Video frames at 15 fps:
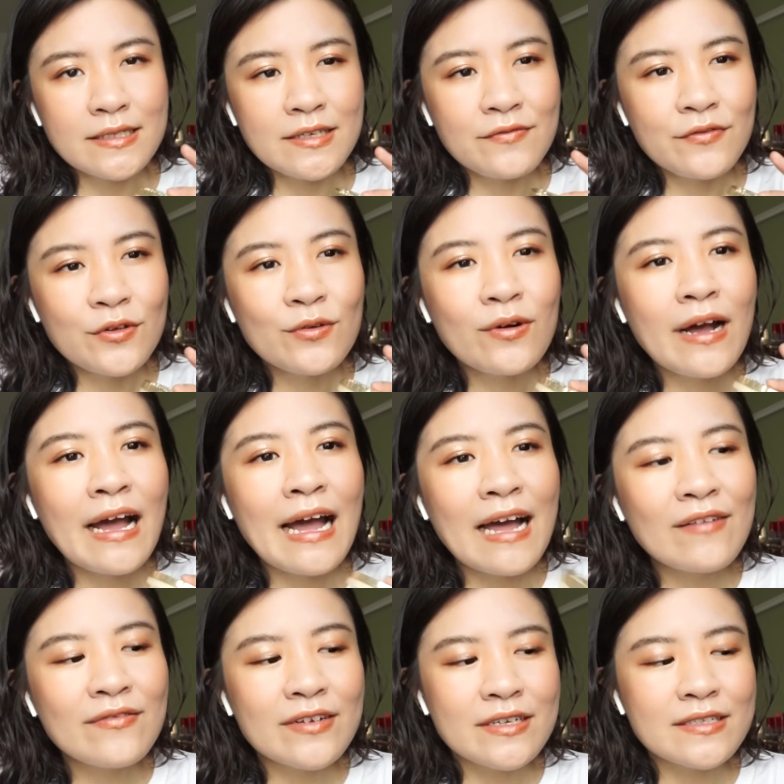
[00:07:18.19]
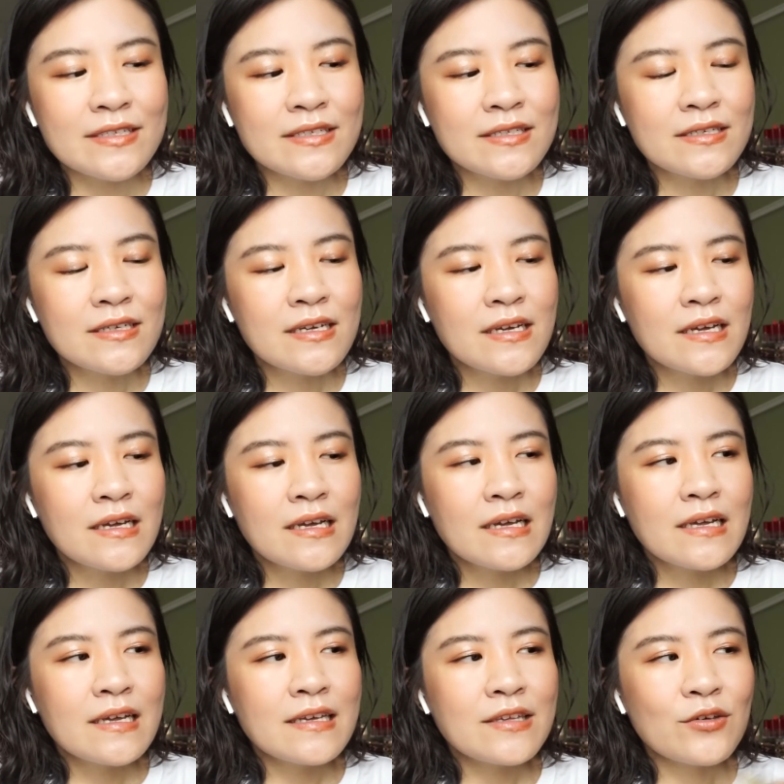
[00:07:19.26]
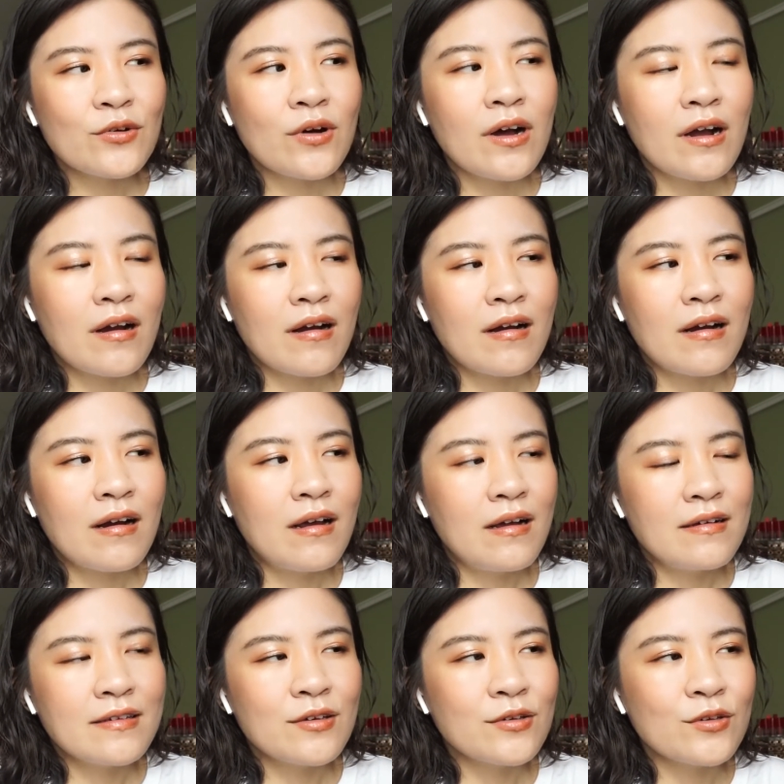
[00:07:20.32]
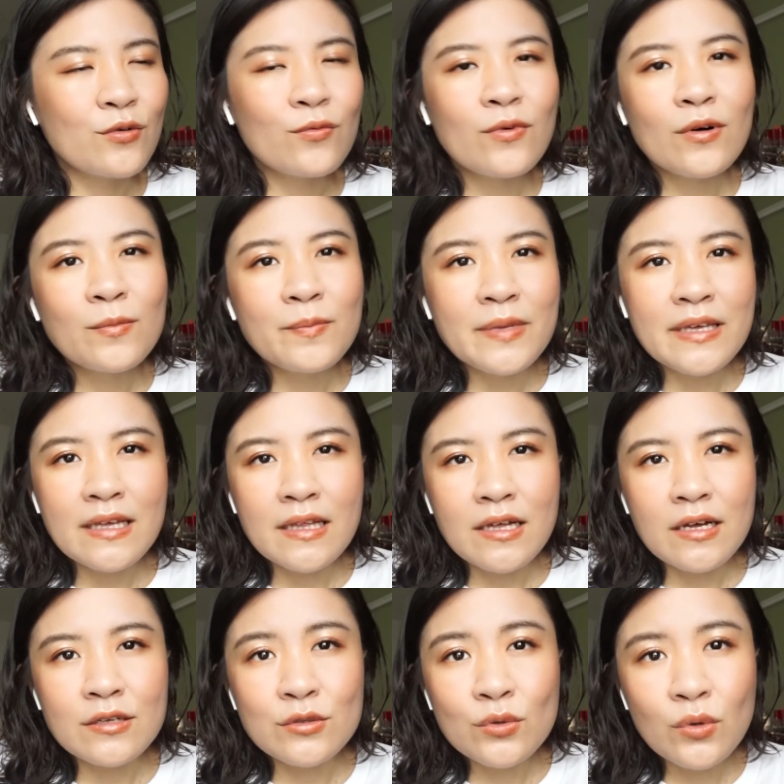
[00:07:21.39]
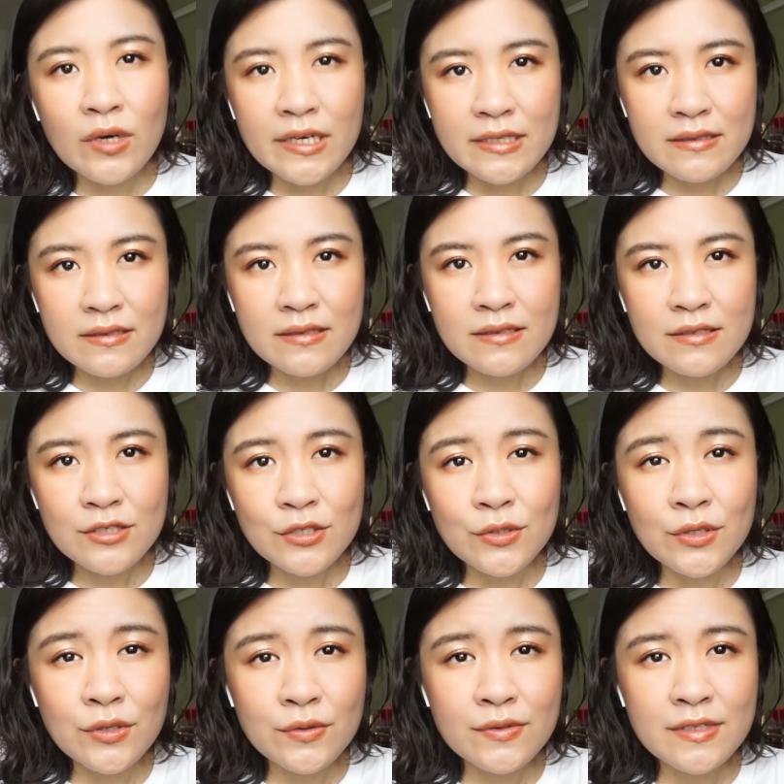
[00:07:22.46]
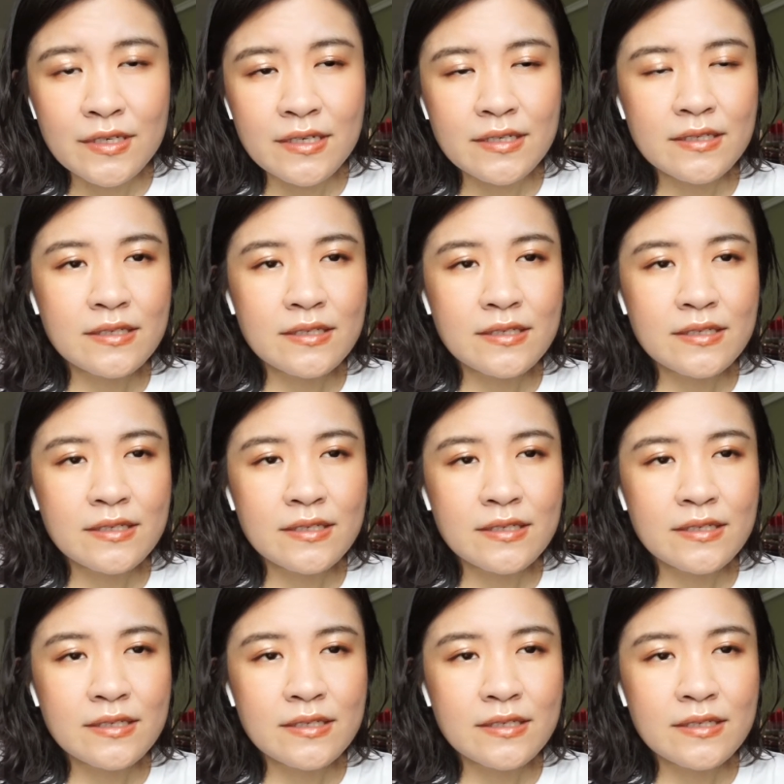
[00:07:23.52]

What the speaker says: If you have it, you won't be annoyed to use it.